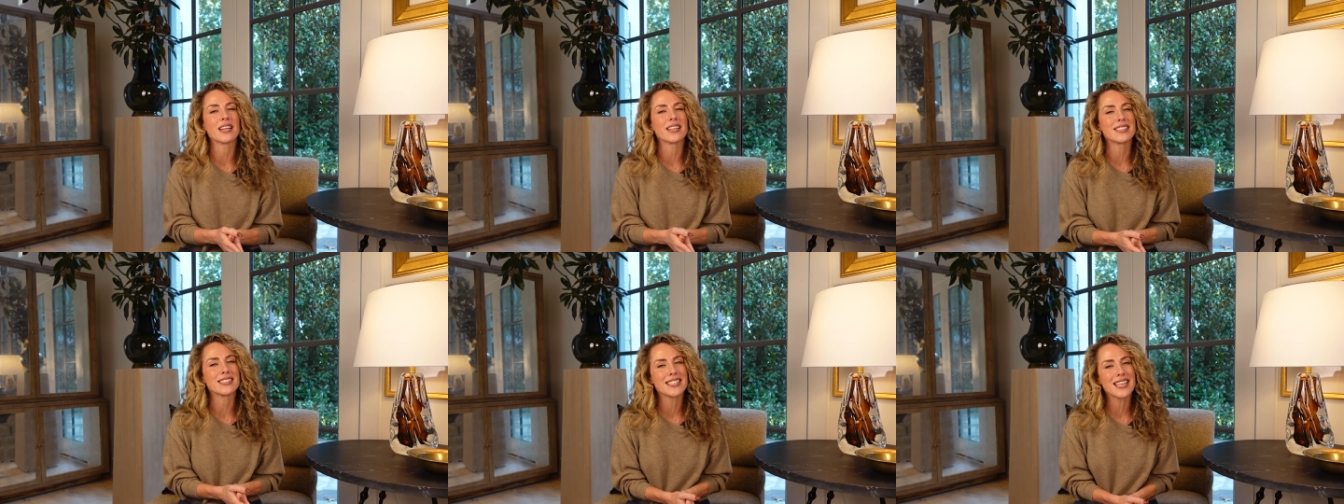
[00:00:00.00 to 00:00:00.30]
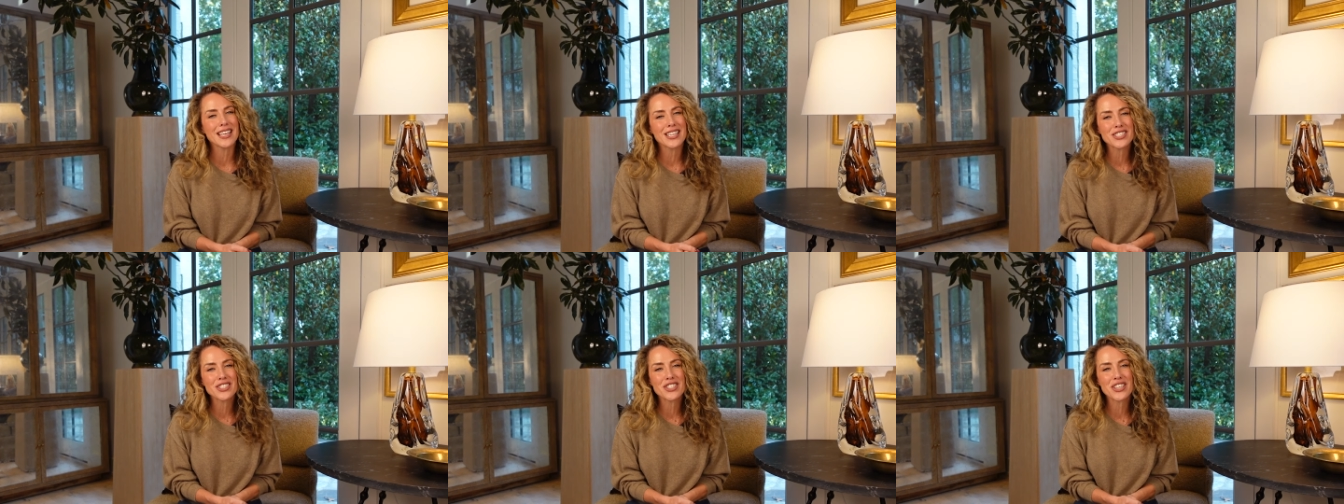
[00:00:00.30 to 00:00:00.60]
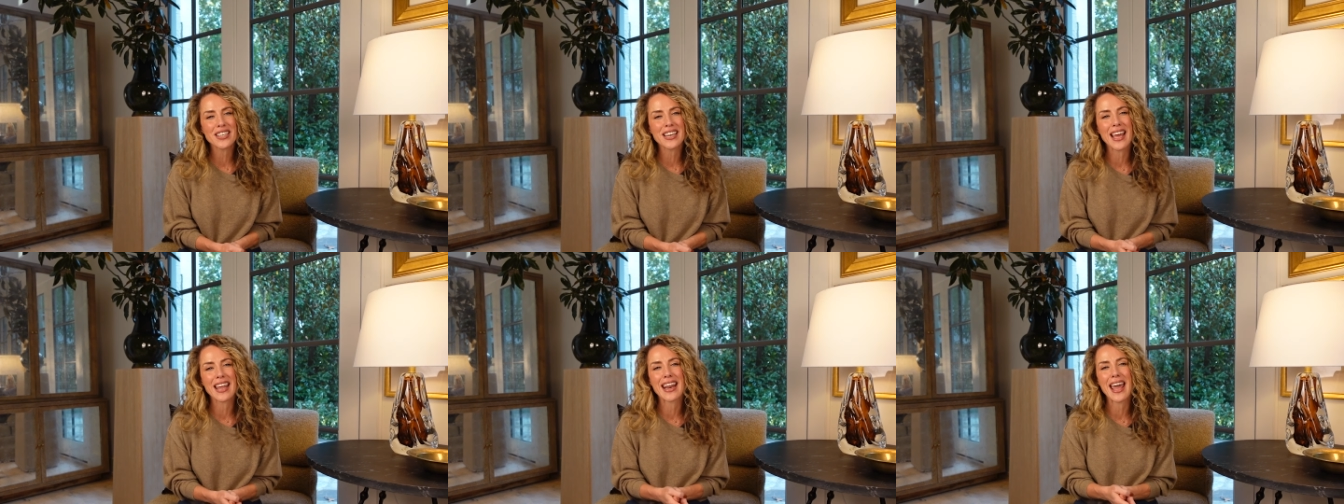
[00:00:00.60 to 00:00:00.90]

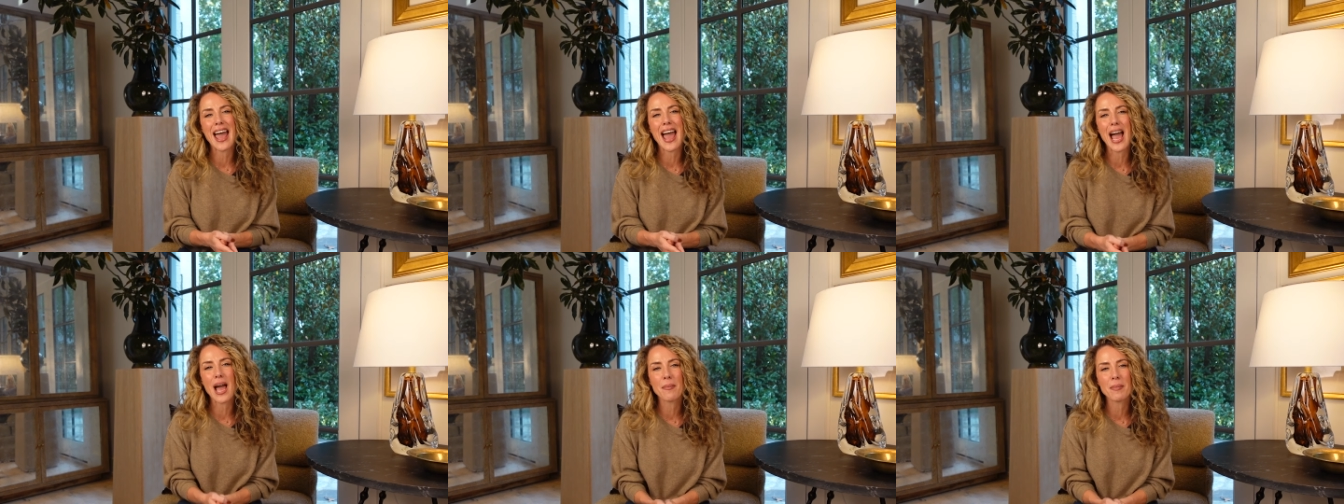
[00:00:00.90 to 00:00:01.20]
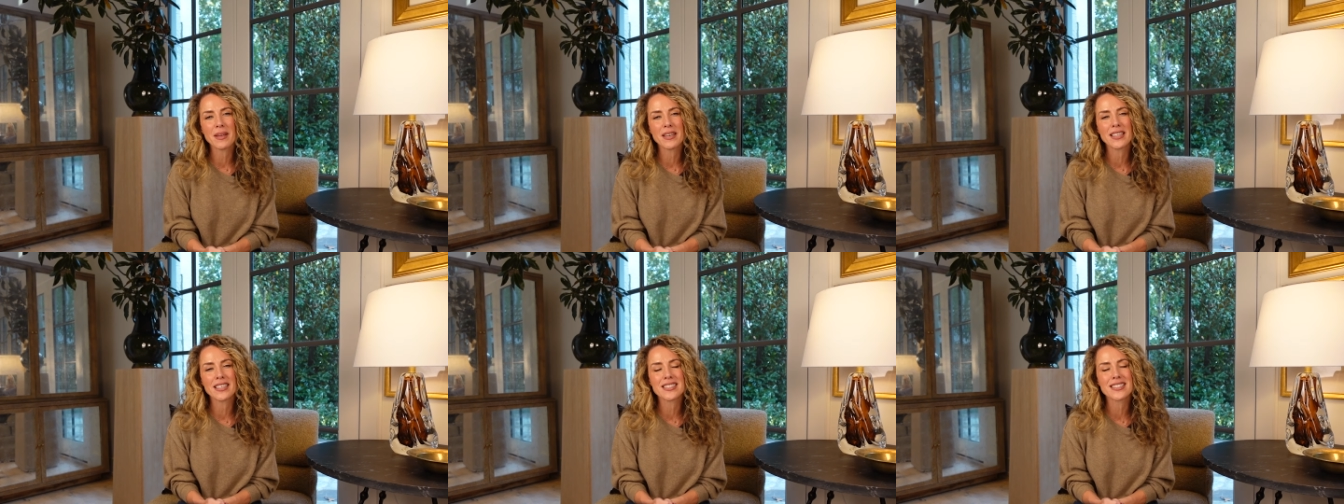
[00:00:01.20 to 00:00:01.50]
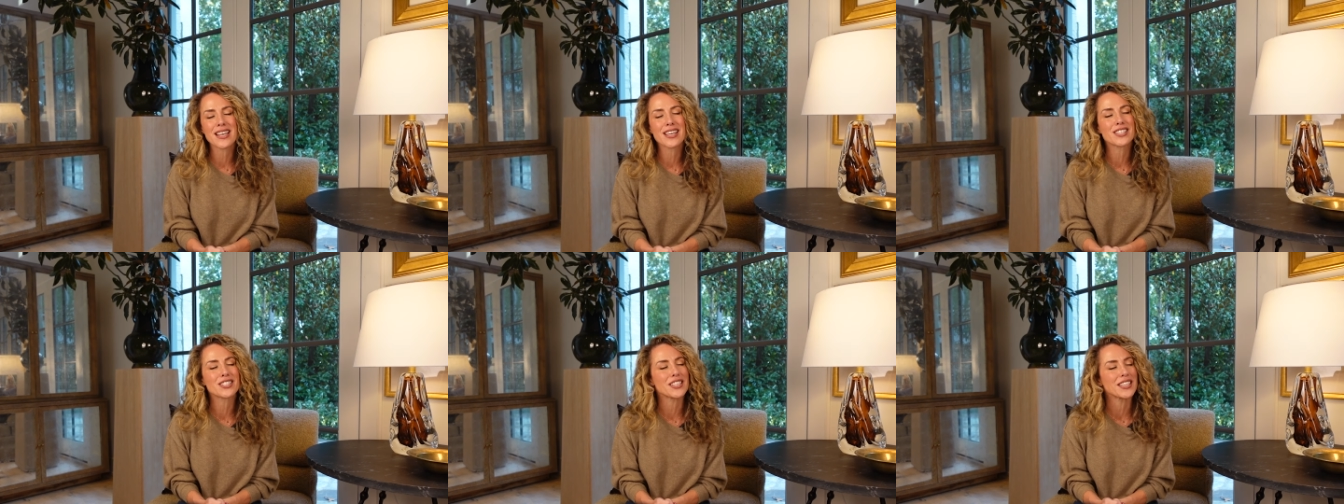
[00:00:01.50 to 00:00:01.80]
intention and
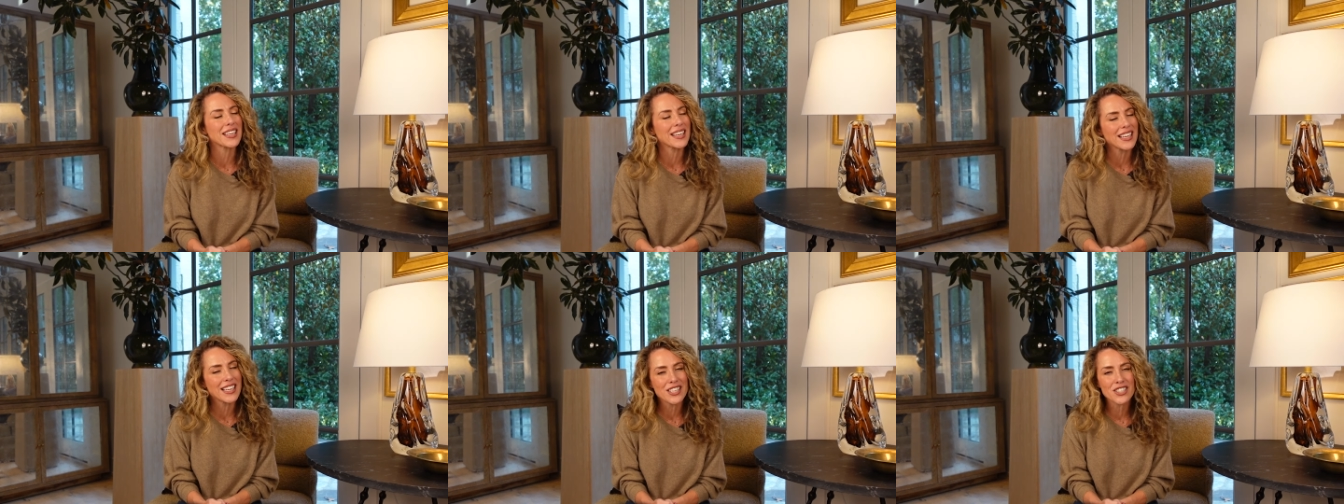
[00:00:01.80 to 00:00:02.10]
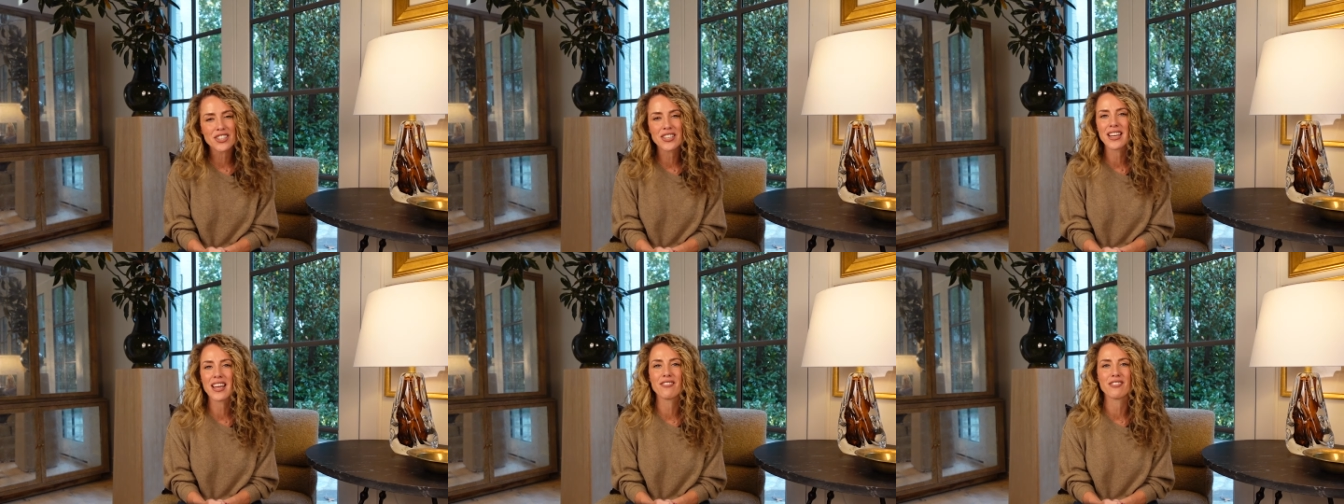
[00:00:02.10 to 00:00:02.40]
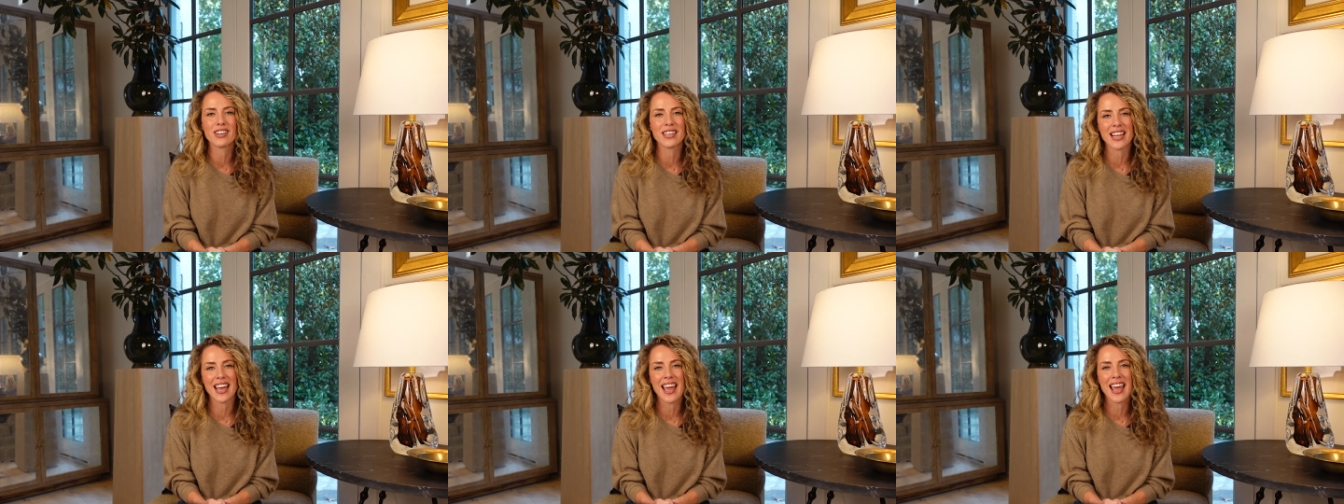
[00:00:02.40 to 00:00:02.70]
happiness to each and
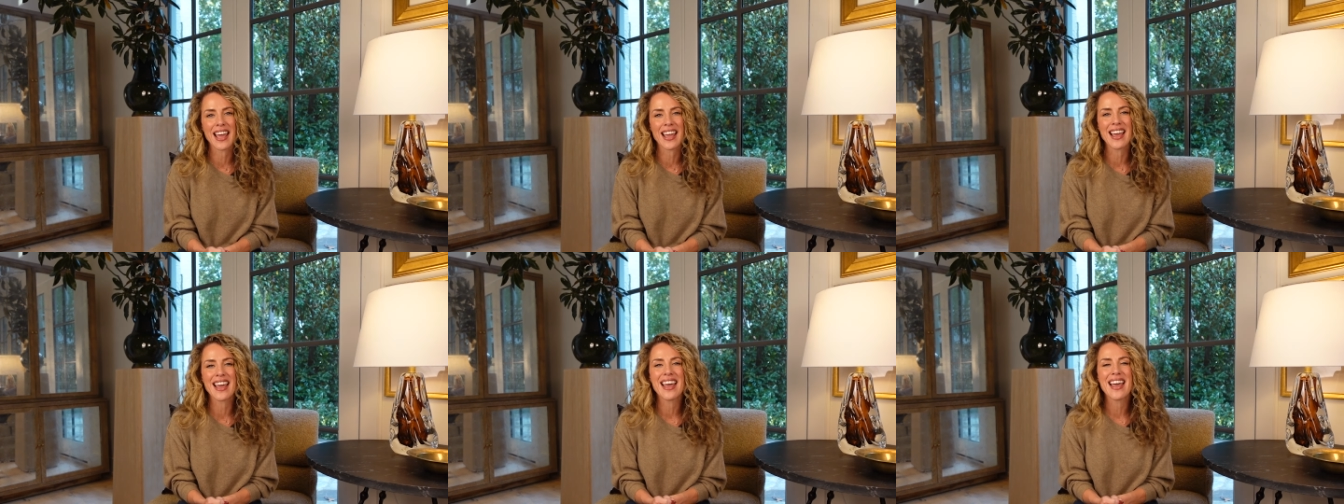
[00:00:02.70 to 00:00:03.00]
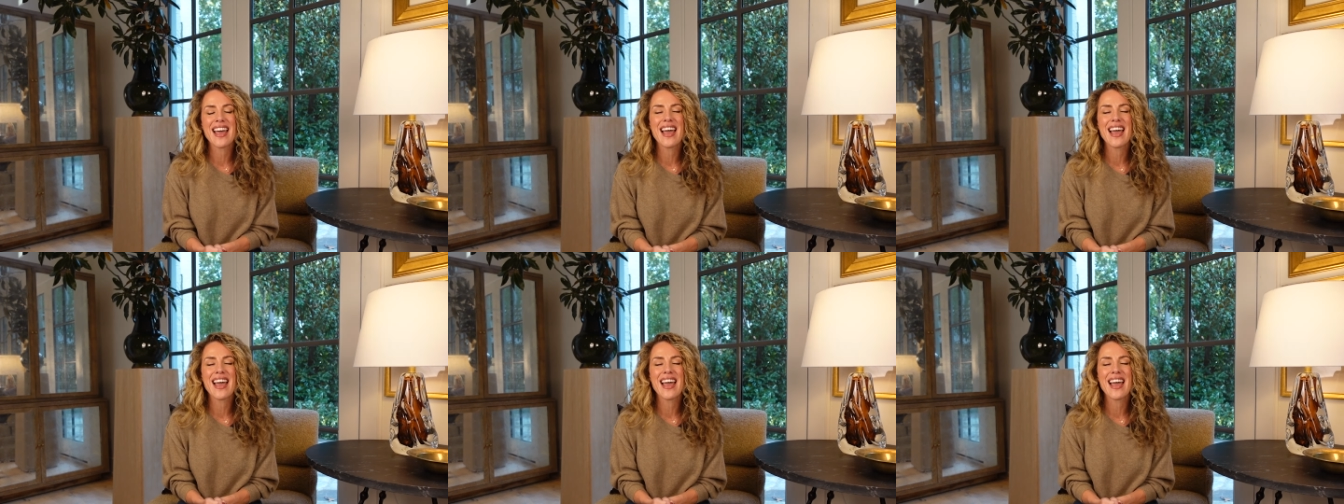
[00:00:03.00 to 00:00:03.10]
every day,